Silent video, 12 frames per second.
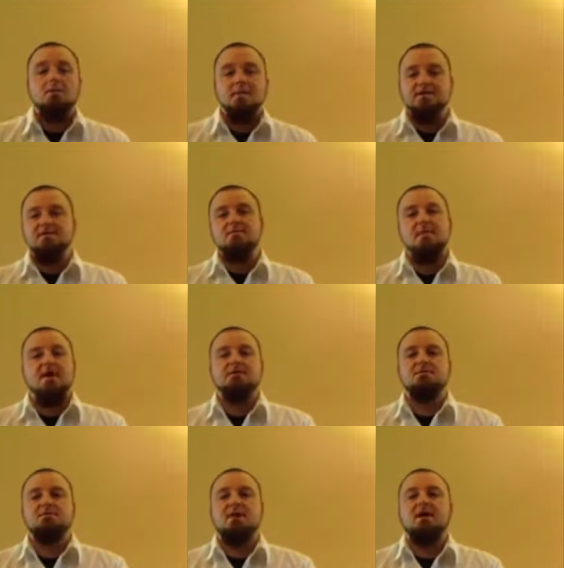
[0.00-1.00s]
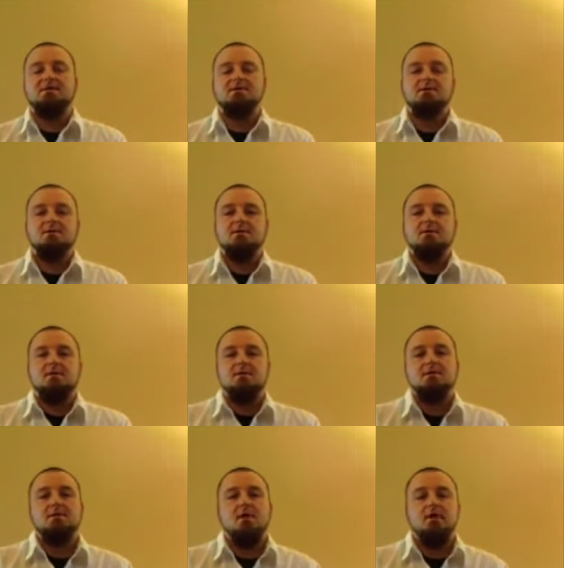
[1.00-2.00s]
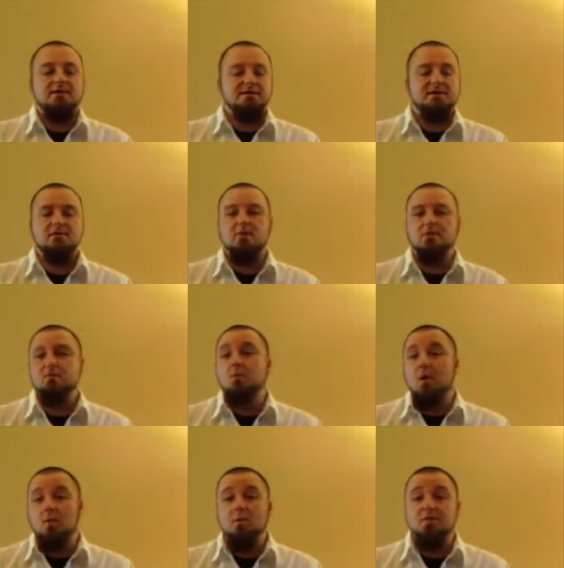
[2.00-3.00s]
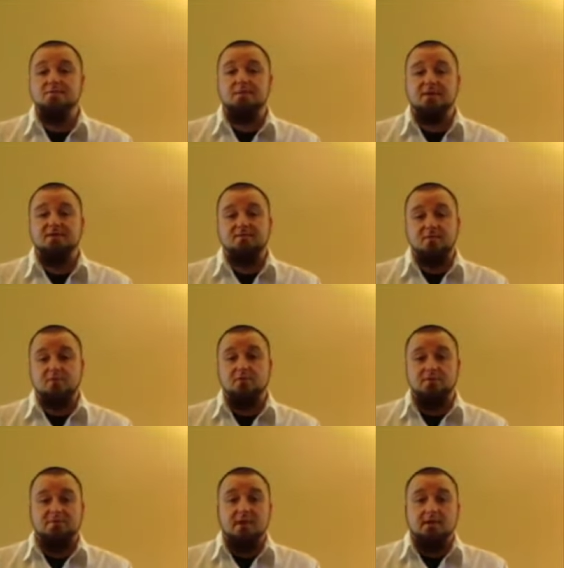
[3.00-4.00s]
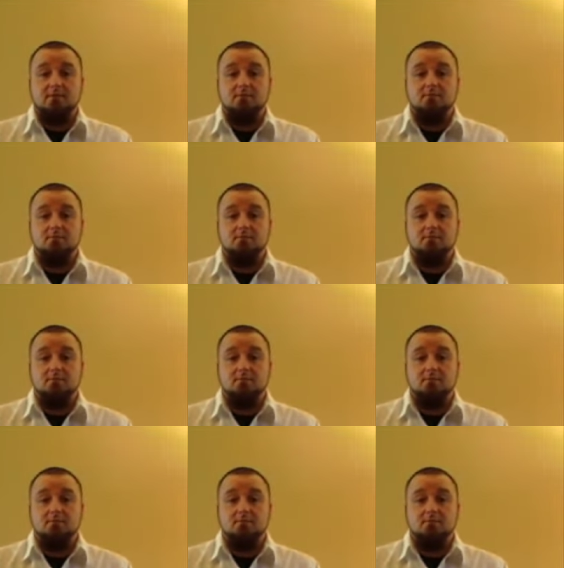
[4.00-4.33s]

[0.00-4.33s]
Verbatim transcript: Mix and match them, guys. You know, and see what what works best for your site.